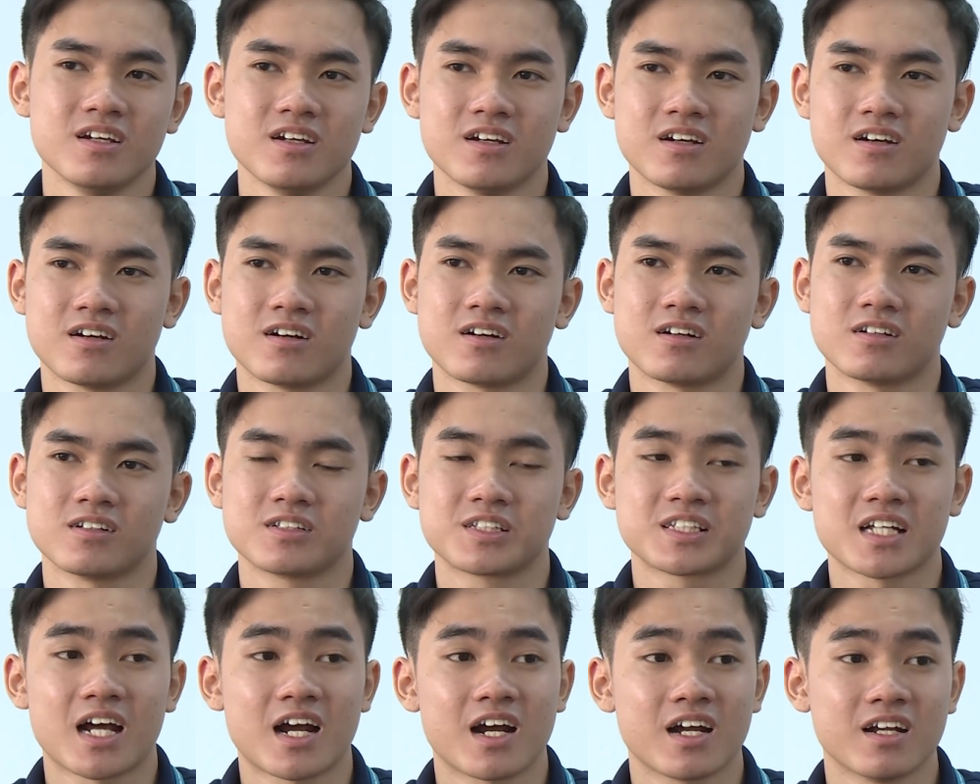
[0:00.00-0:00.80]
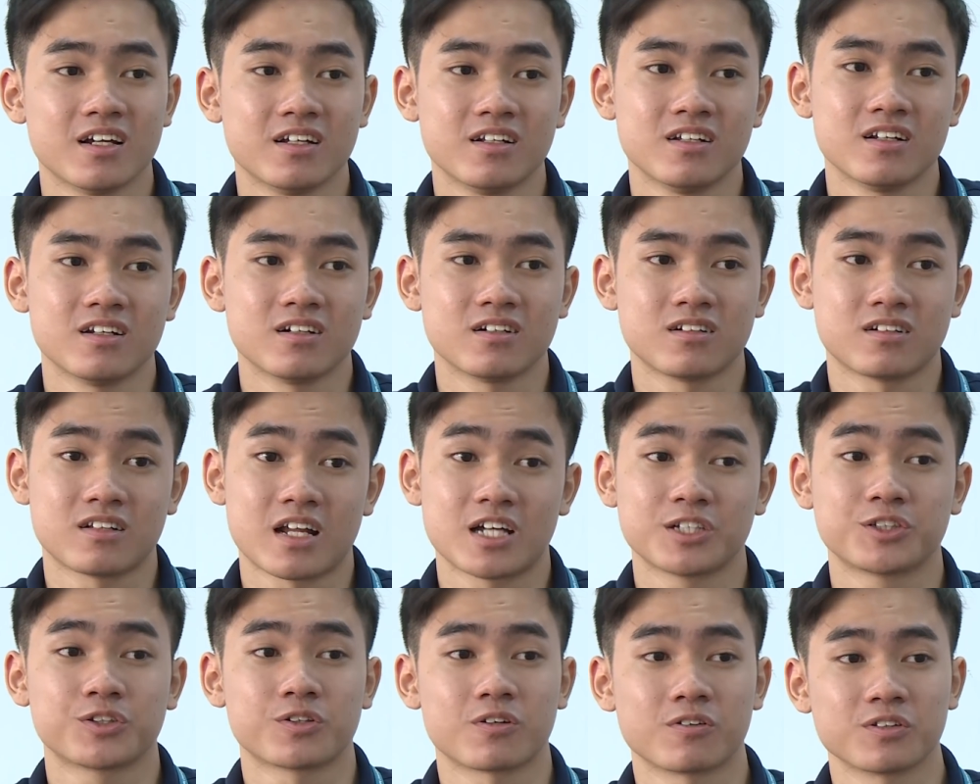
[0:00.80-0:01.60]

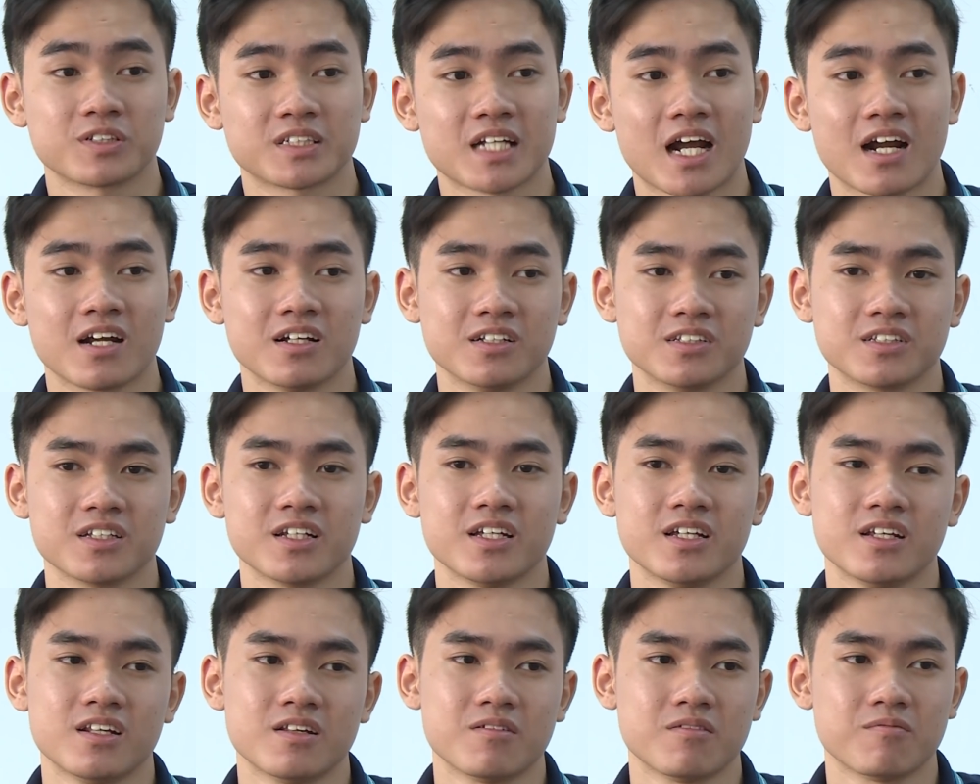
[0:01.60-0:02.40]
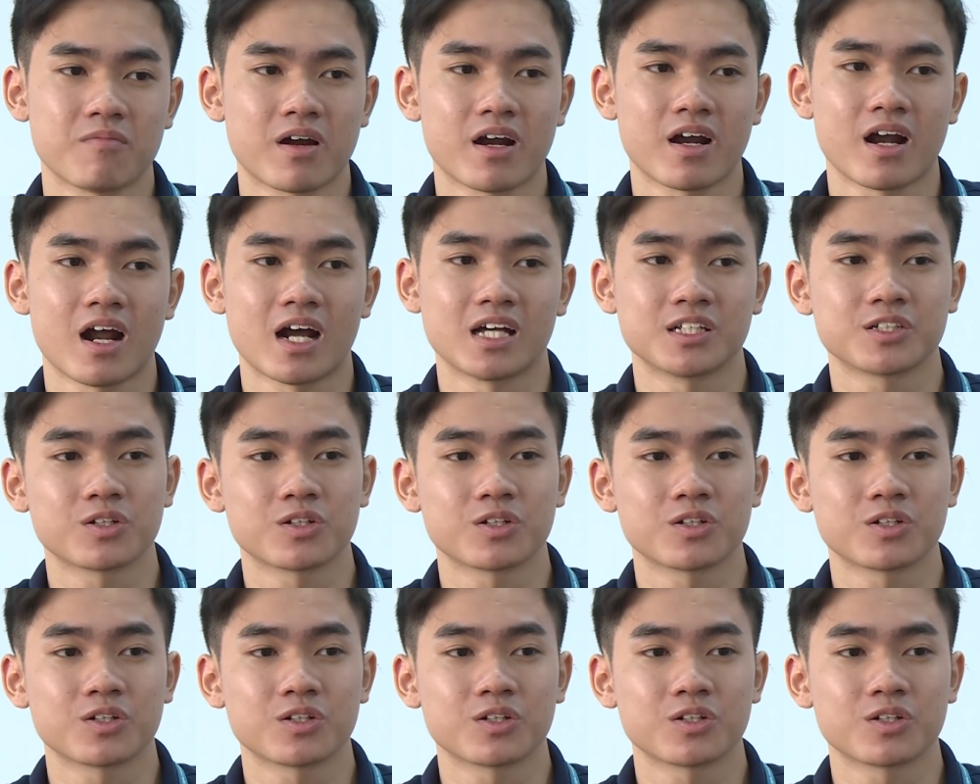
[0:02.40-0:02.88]
natural science in my high